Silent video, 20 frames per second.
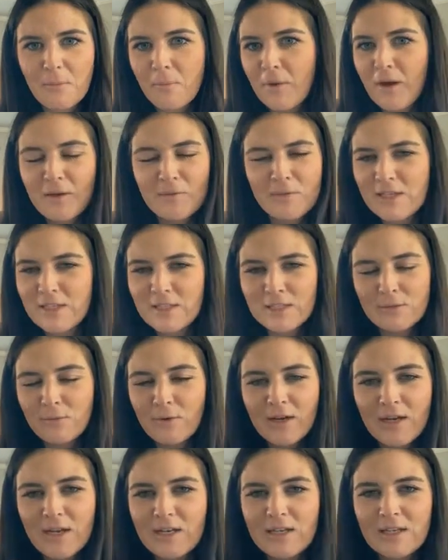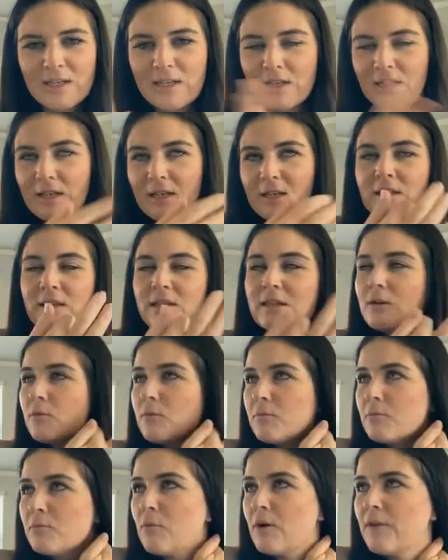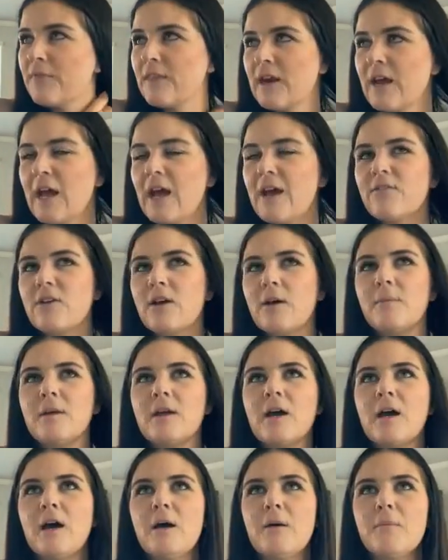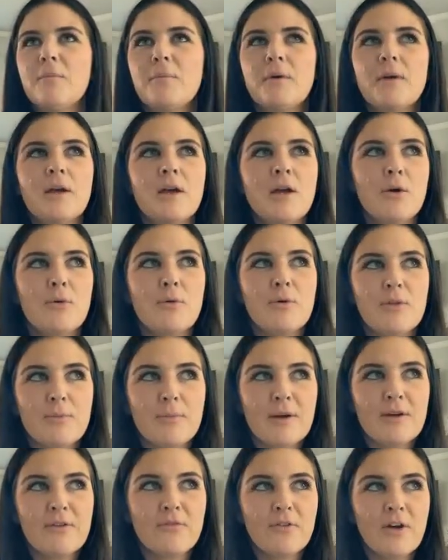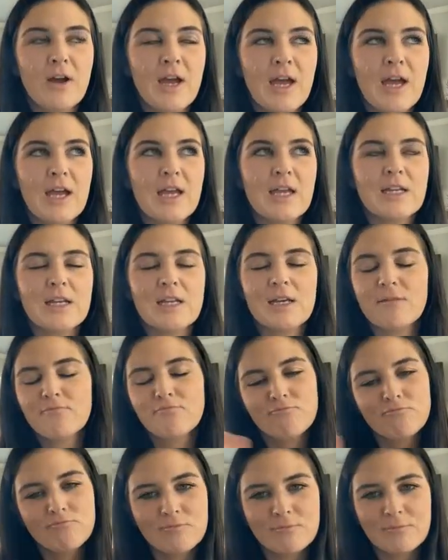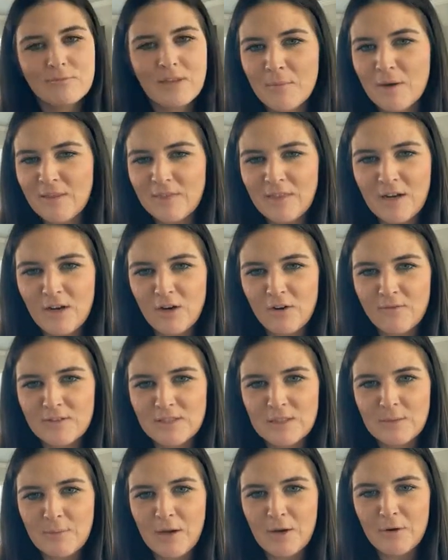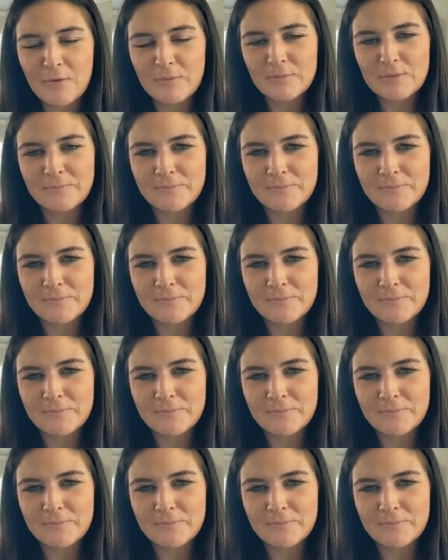But this one, the one that I have coming up with my friend, I'm not that nervous about.